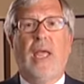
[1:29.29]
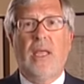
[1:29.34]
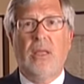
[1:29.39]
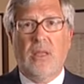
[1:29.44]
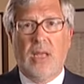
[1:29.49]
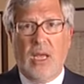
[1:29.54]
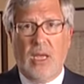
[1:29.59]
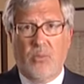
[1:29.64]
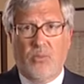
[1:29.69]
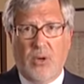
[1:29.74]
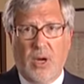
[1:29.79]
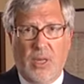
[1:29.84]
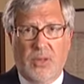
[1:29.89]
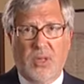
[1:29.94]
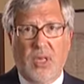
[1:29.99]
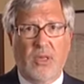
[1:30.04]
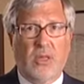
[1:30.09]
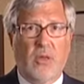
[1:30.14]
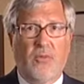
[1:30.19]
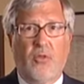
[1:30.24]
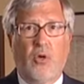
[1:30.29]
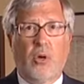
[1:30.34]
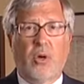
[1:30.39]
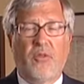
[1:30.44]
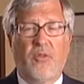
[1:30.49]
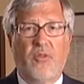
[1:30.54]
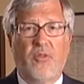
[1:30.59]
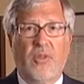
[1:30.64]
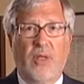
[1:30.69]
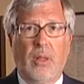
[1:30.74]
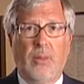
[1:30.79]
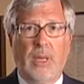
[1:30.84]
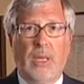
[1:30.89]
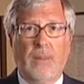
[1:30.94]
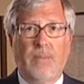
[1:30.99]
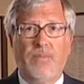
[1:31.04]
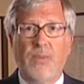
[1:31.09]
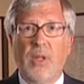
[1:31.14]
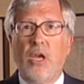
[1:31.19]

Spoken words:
end-to-end process of order fulfillment.